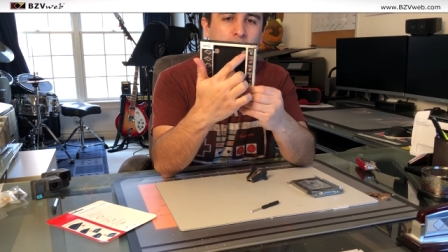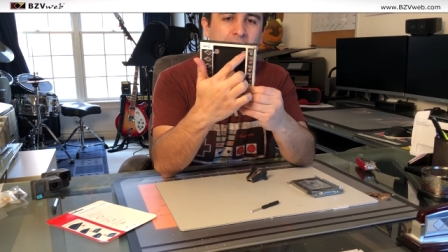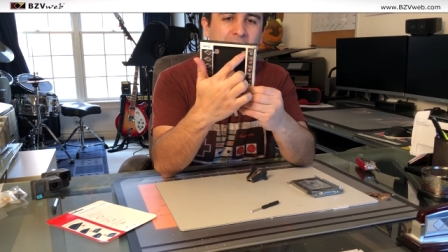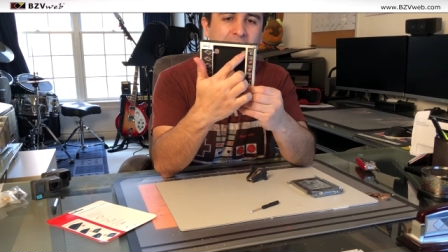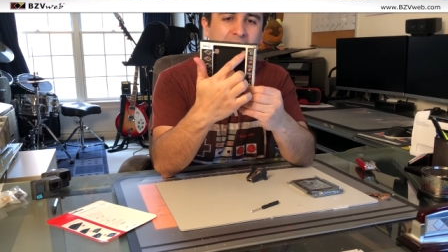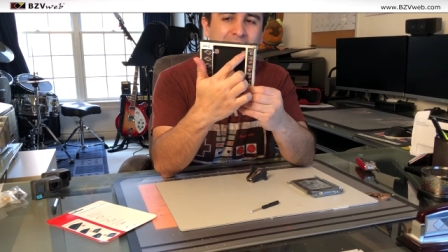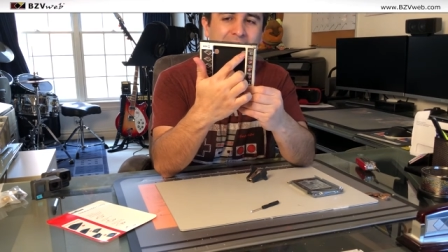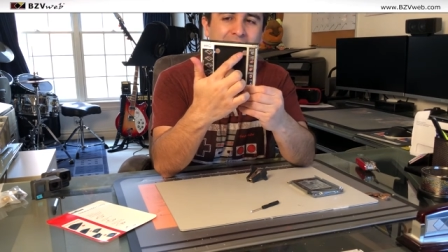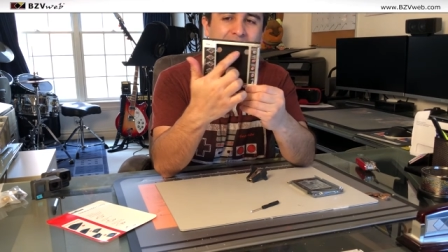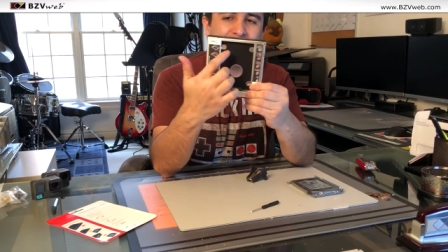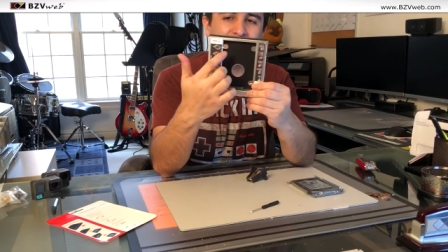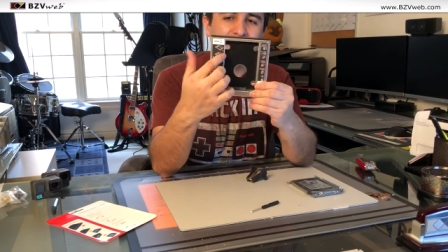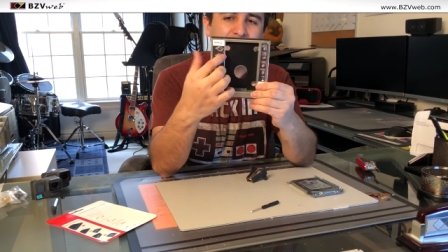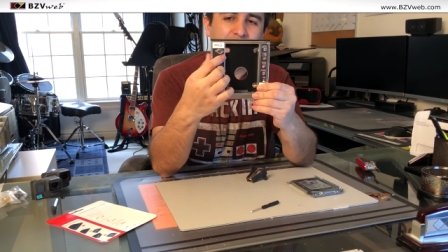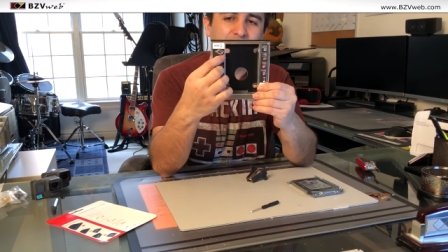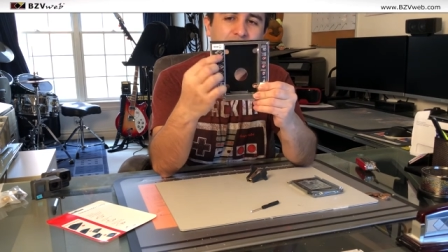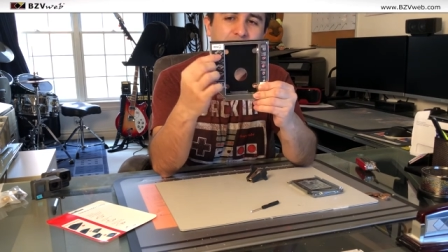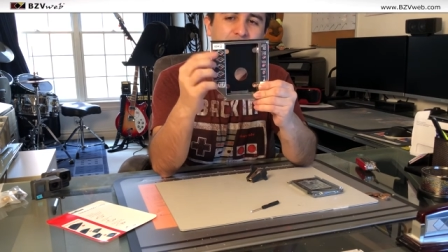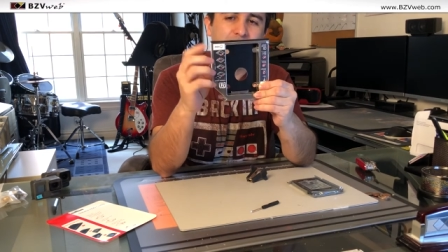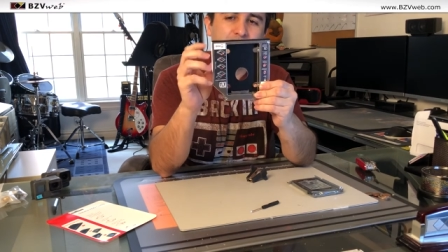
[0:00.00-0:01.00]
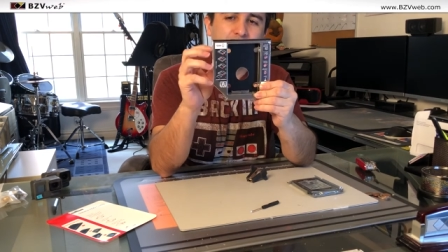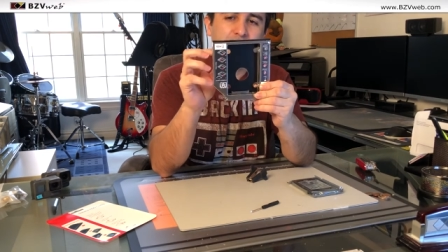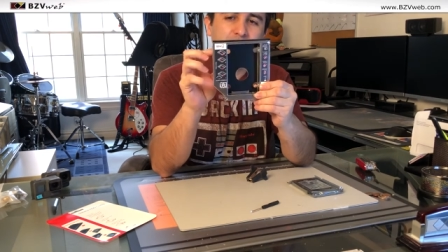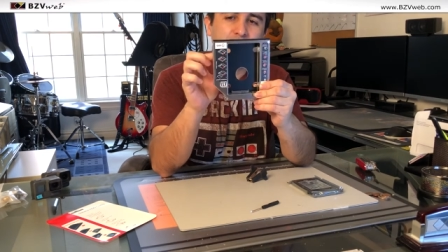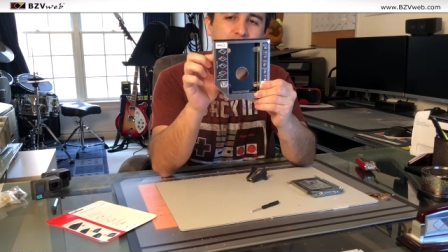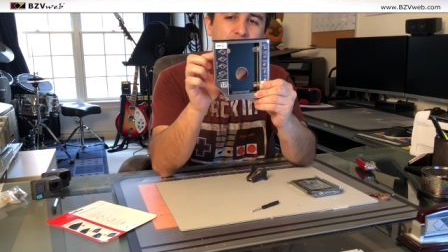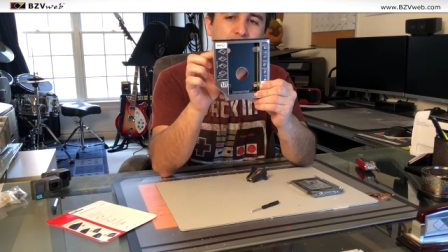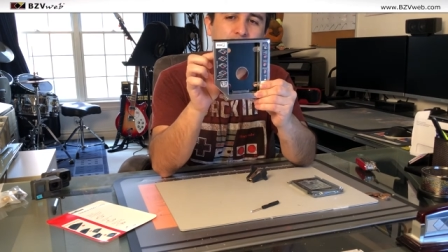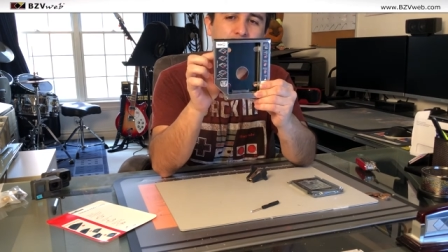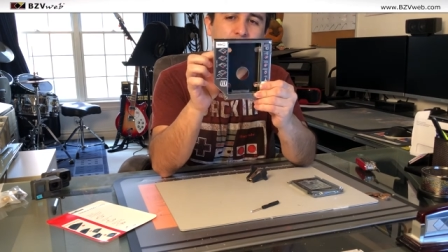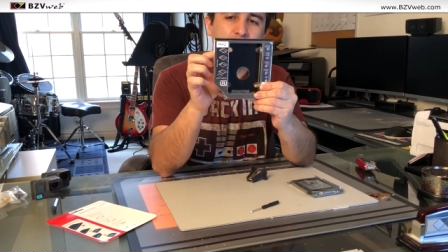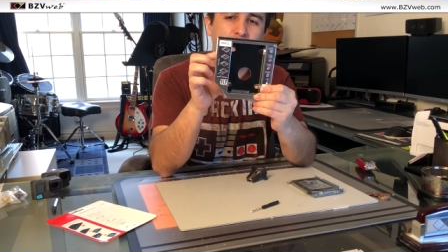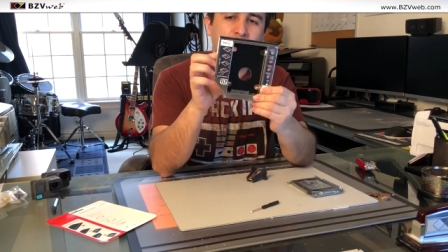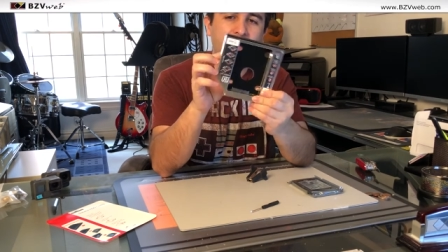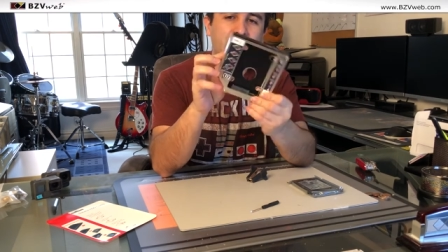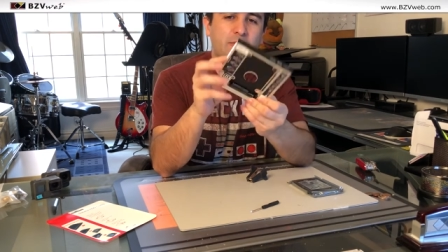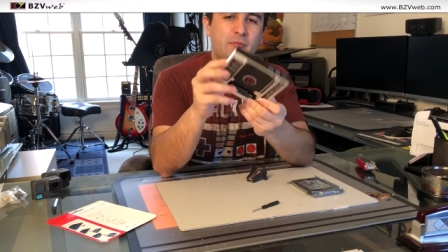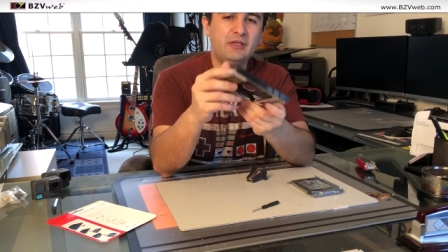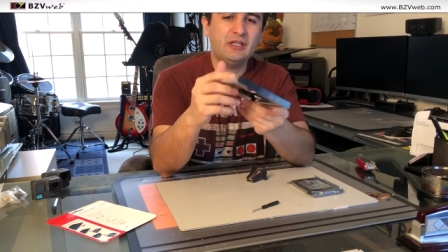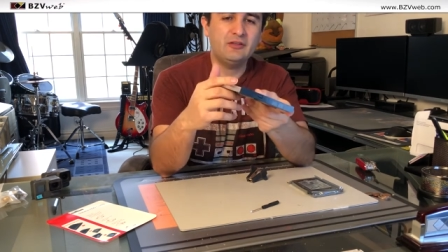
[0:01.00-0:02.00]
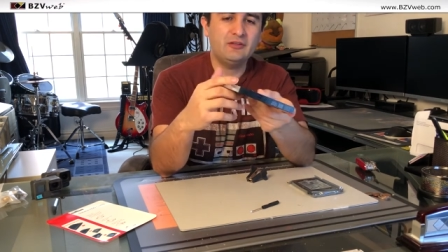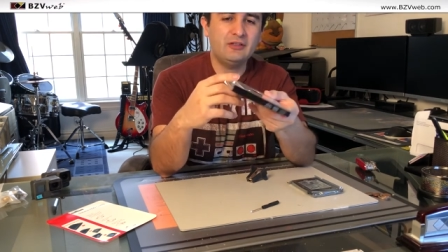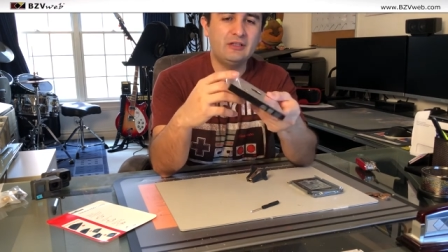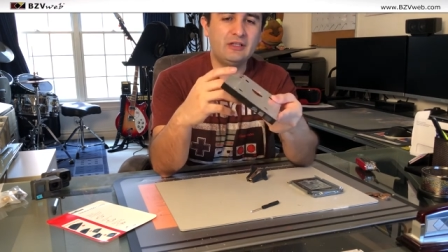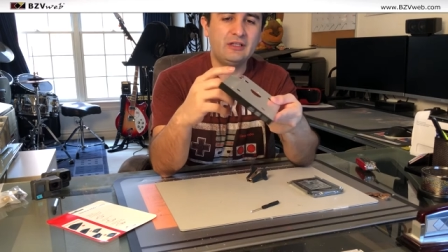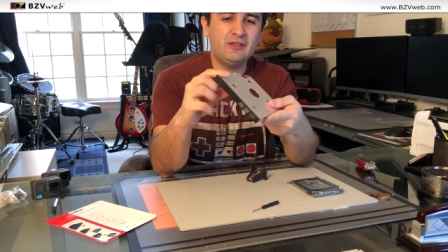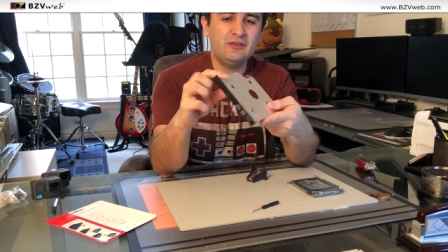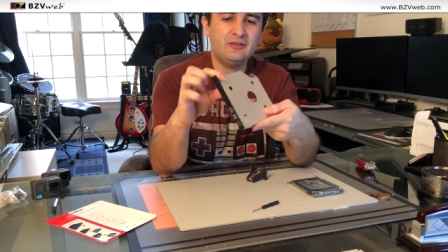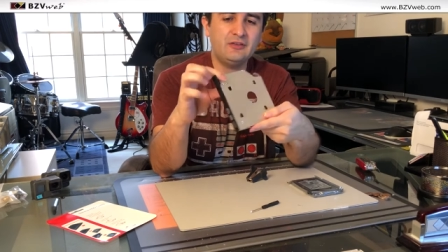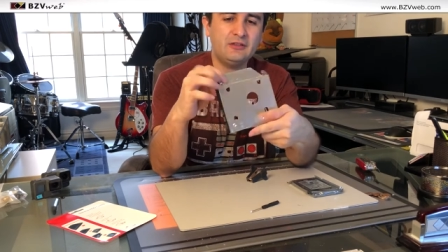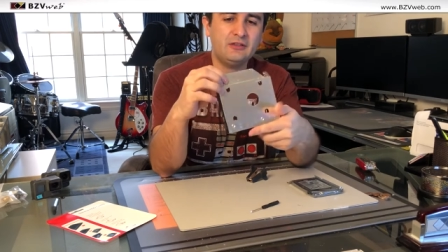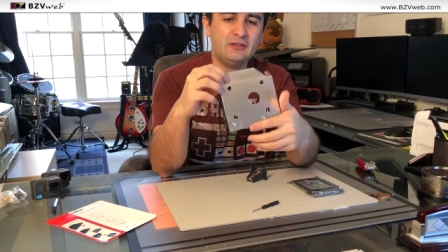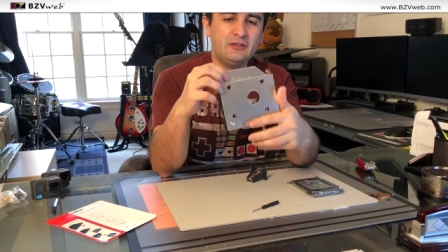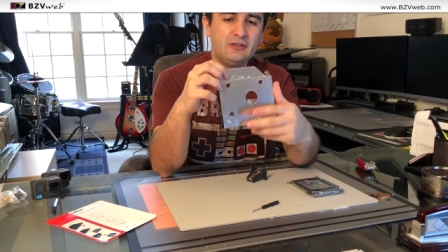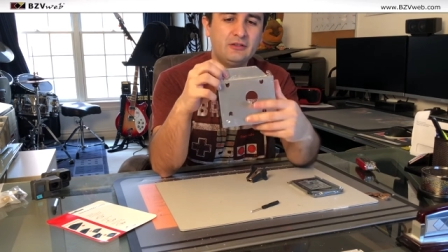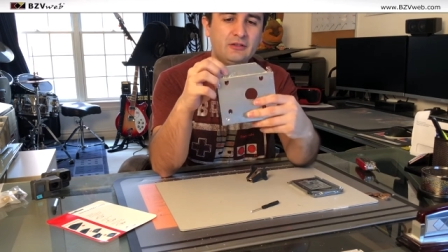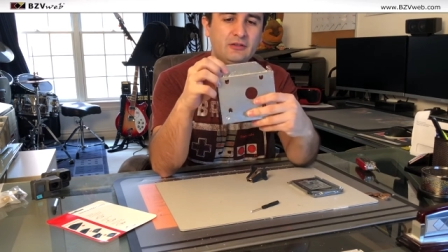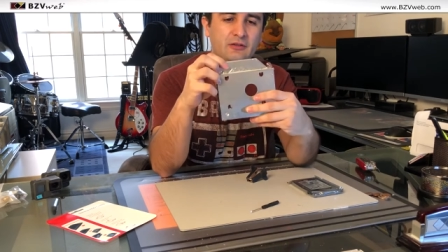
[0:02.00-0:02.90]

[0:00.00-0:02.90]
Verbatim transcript: bay itself. So that makes it easier